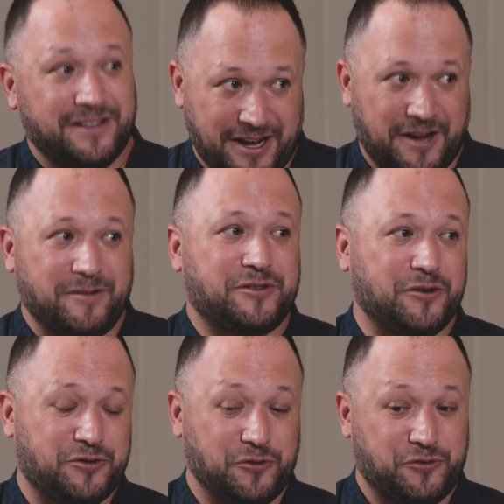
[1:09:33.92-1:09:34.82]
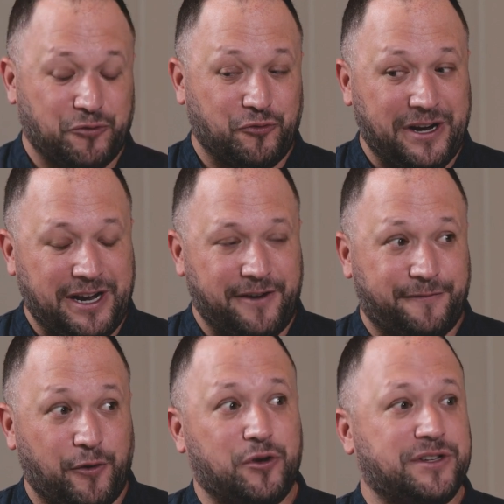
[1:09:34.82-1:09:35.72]
Yeah, to really
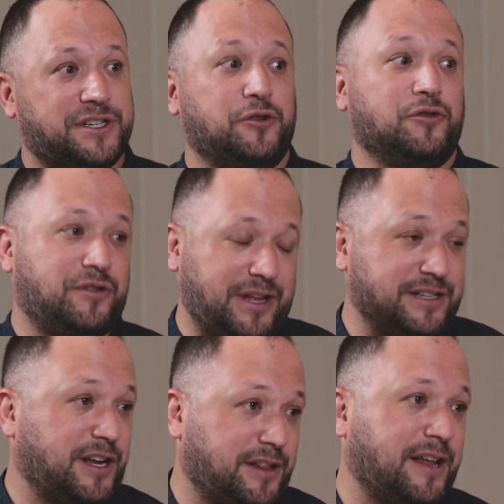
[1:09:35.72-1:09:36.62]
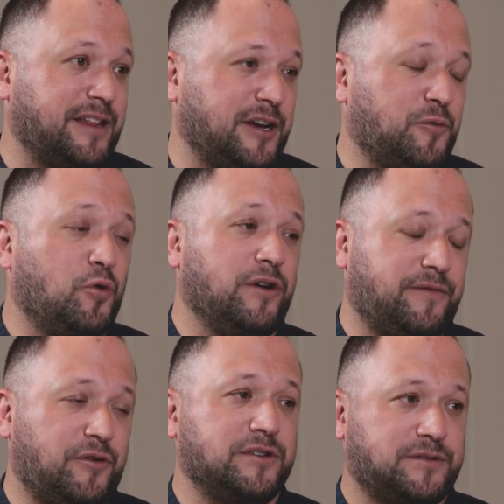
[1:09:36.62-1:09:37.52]
focus in on things like that could work
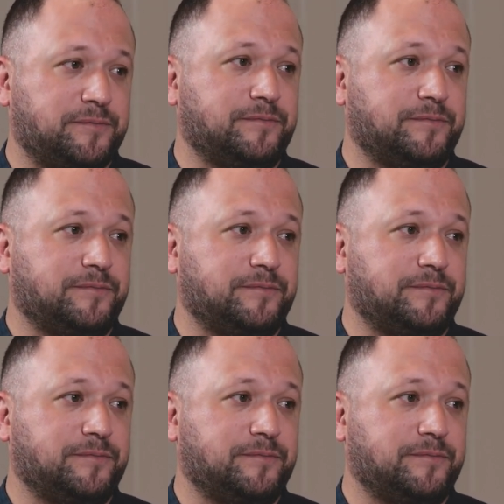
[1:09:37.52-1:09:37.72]
for us.